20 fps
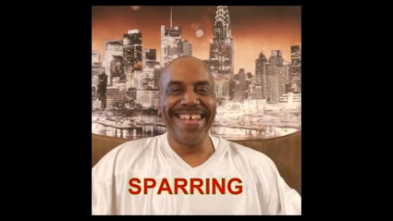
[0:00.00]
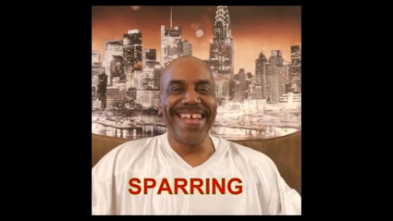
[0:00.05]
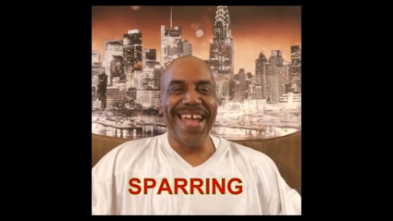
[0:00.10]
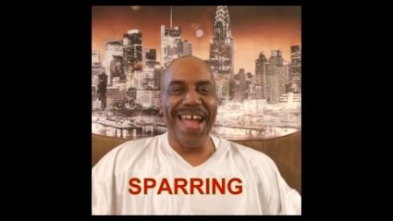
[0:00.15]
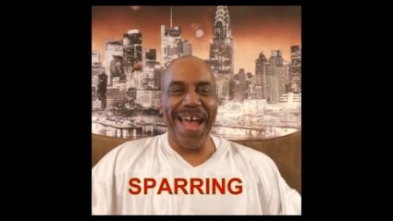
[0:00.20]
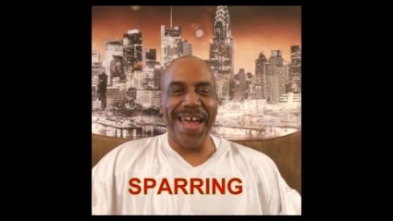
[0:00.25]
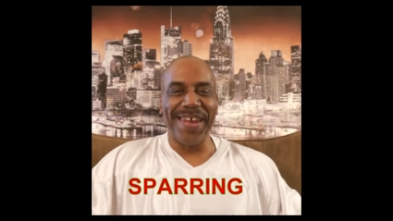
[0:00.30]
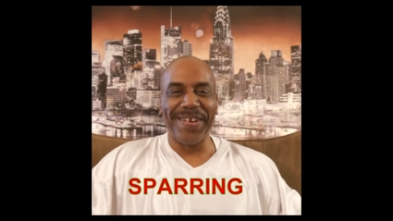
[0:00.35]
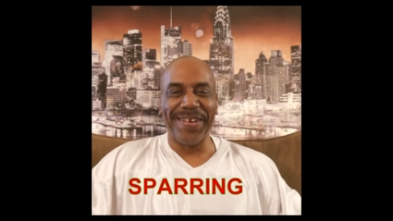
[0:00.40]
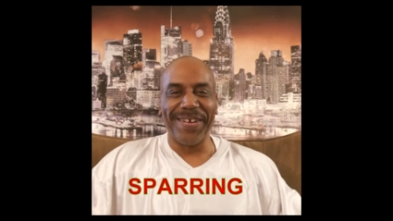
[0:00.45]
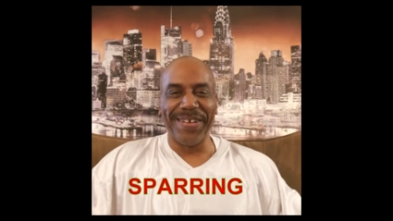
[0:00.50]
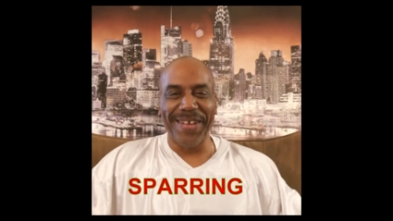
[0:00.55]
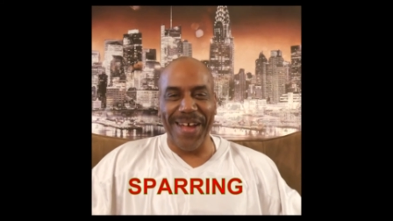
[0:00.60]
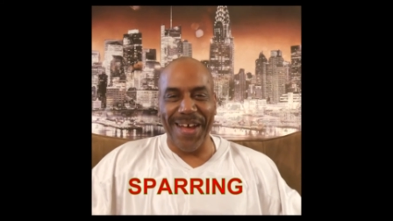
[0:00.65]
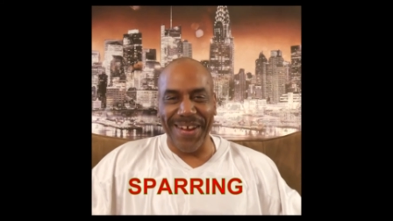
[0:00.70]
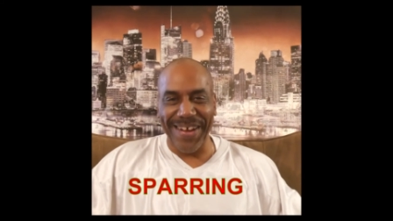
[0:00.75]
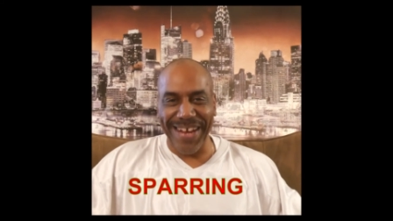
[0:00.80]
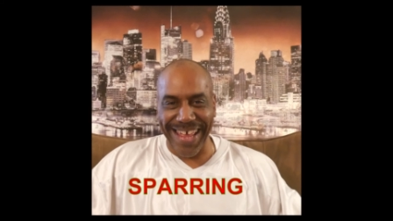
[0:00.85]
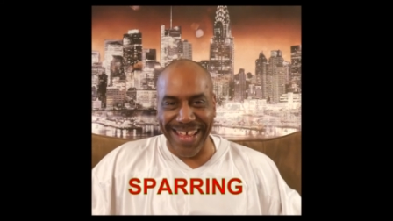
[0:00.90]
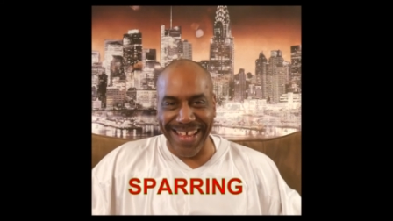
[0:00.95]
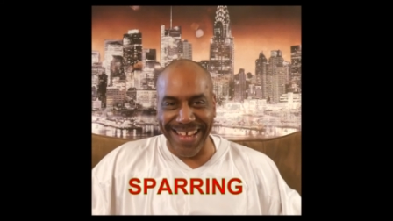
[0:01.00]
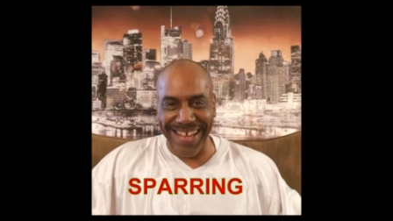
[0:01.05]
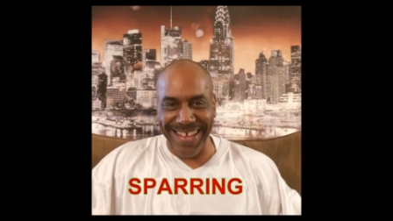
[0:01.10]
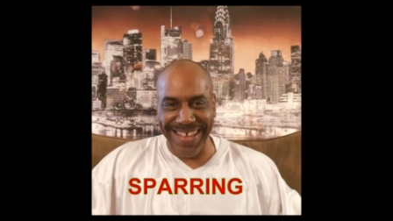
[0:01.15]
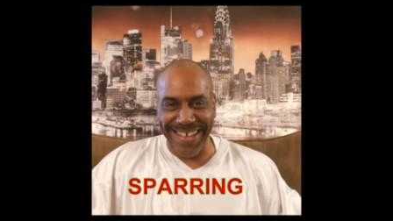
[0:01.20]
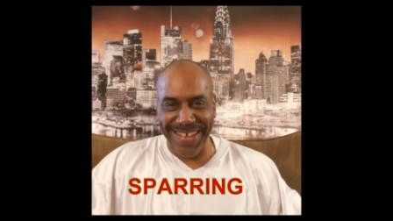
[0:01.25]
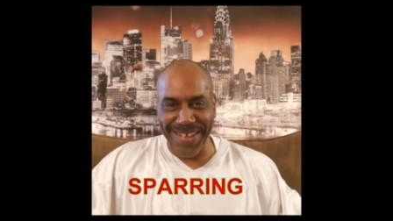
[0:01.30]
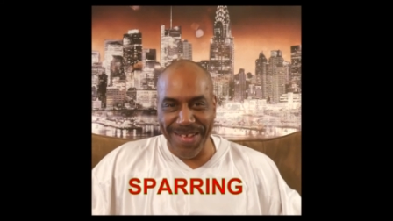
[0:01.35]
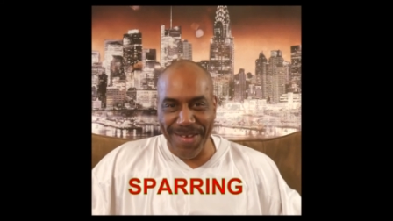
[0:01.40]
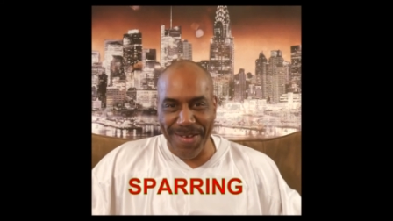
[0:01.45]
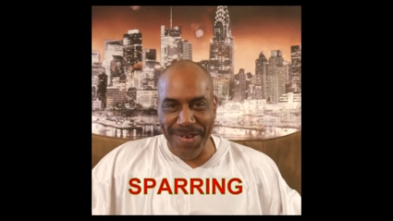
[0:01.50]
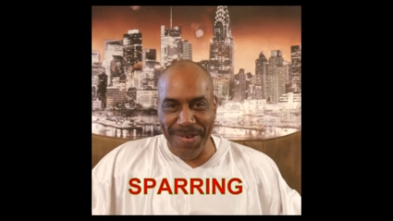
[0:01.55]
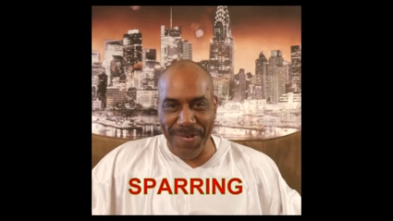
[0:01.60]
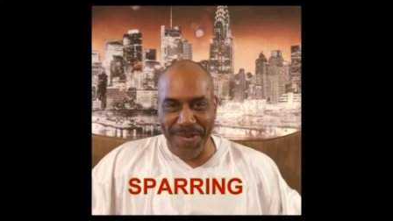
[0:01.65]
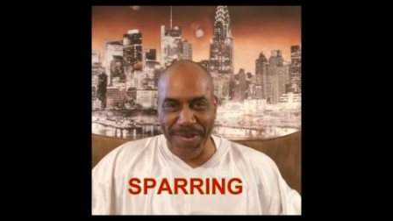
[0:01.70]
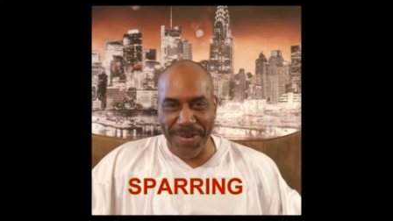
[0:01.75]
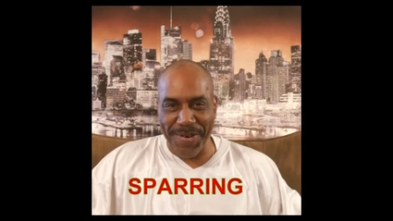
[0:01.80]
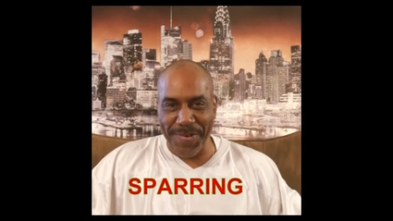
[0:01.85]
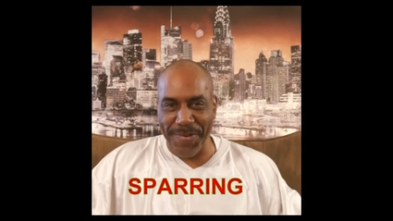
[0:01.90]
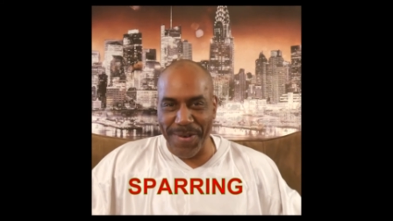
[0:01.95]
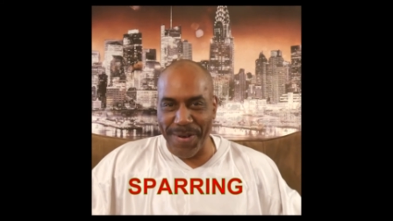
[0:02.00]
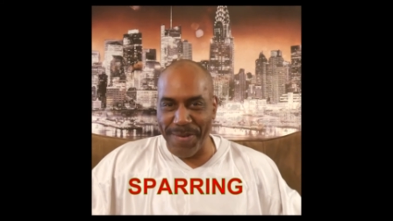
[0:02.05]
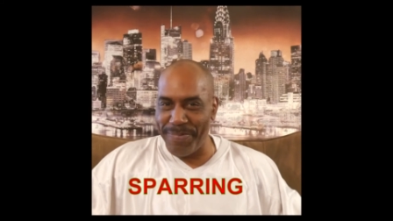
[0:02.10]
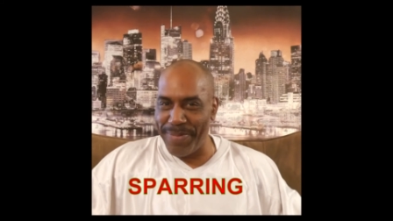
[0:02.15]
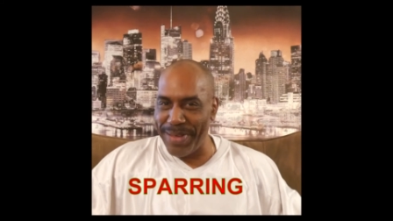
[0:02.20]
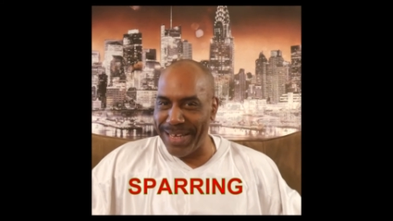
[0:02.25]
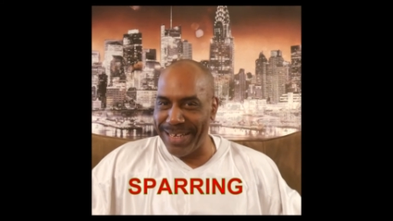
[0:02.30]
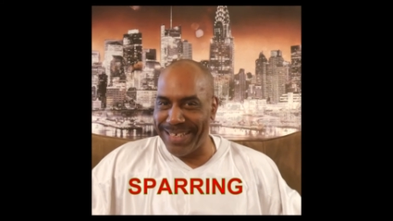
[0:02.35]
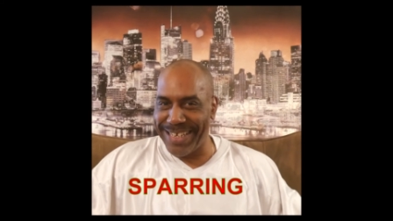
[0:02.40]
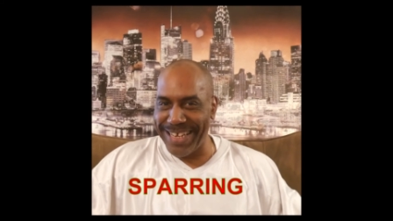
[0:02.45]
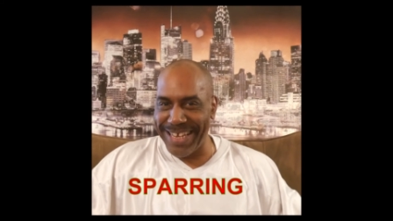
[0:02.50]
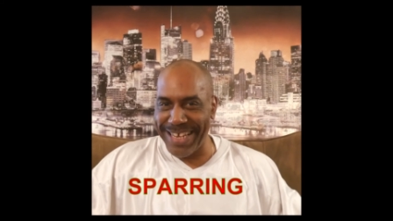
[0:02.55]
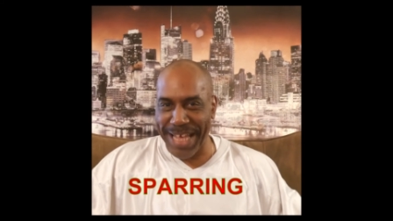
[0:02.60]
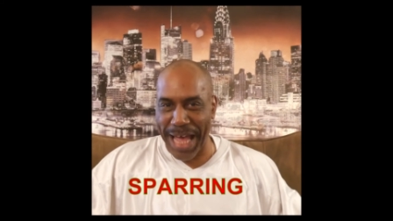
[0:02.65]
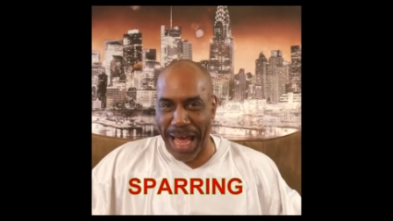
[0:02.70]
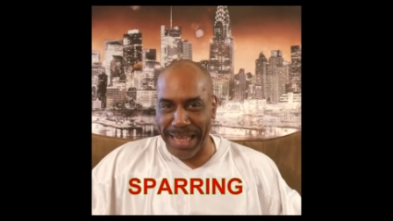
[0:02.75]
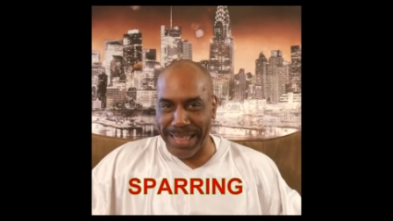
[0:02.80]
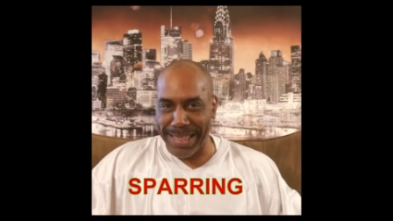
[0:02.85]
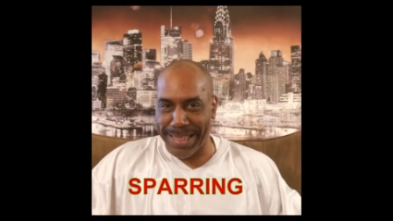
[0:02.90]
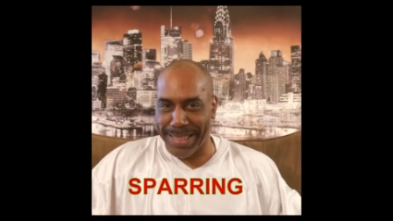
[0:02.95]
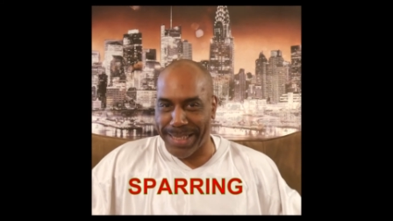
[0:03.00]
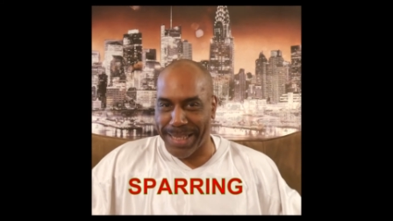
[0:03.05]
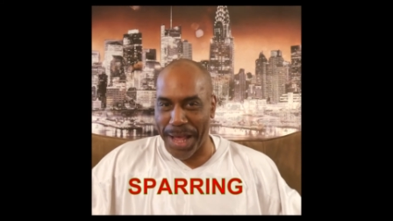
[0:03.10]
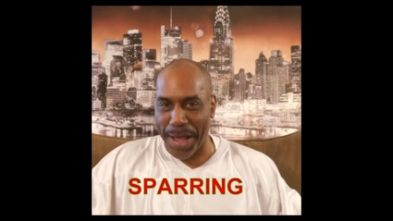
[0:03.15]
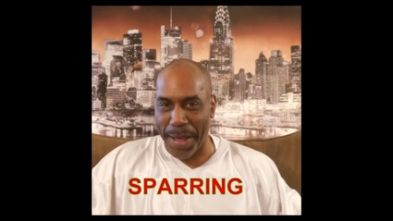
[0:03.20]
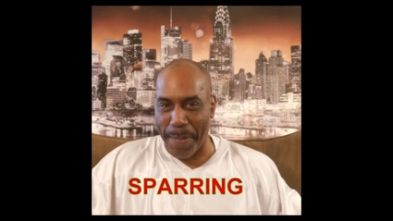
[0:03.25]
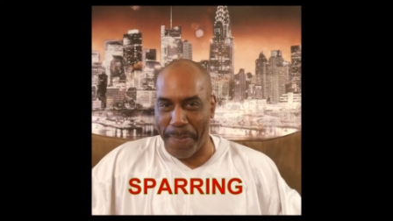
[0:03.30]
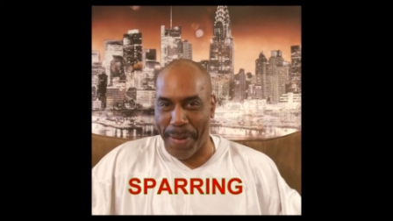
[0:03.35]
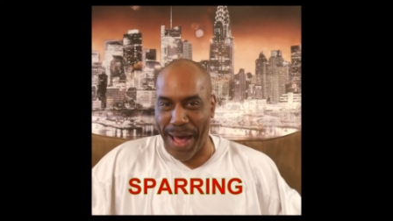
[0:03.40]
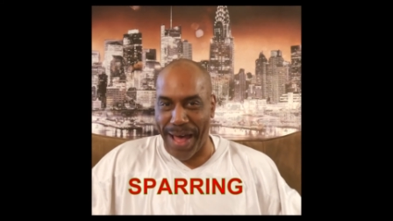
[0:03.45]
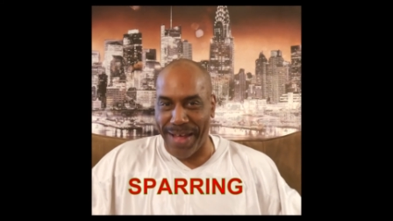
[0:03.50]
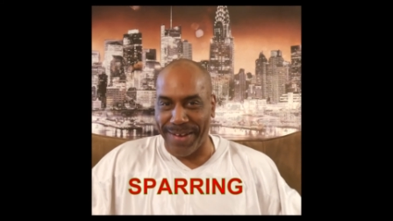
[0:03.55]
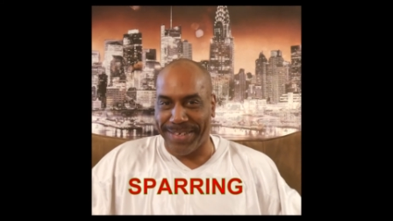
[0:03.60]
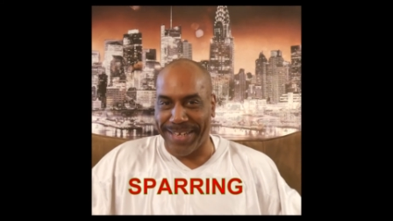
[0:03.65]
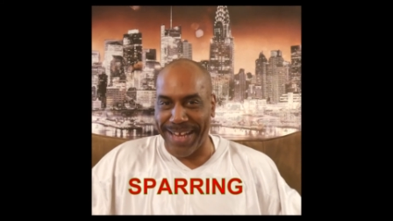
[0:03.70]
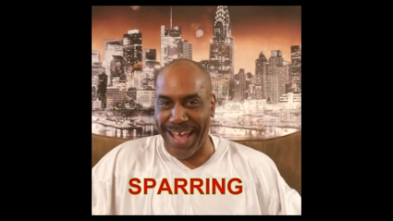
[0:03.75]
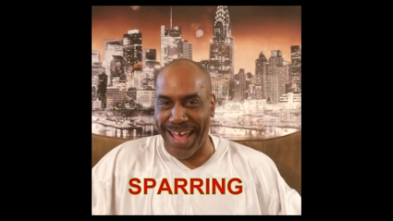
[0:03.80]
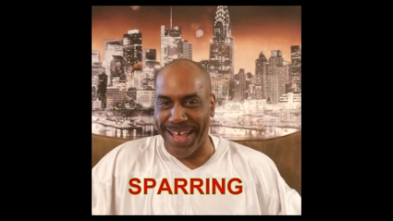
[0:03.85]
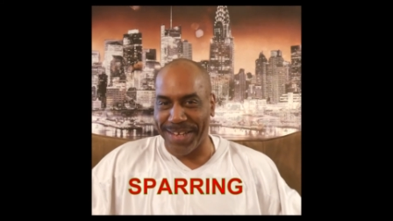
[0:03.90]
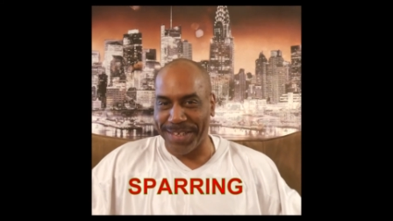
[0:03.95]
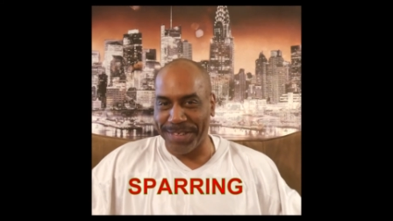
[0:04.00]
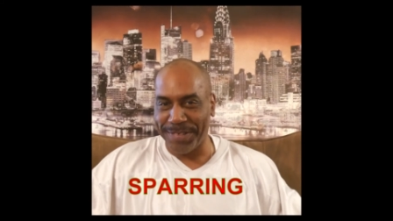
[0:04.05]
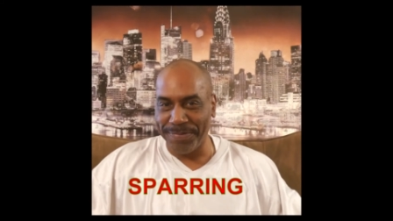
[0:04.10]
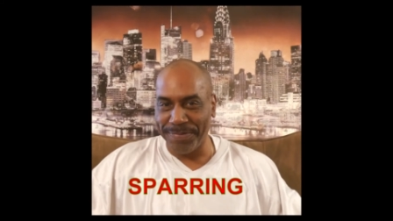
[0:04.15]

I know y'all like, wonder what Big D got to say about that.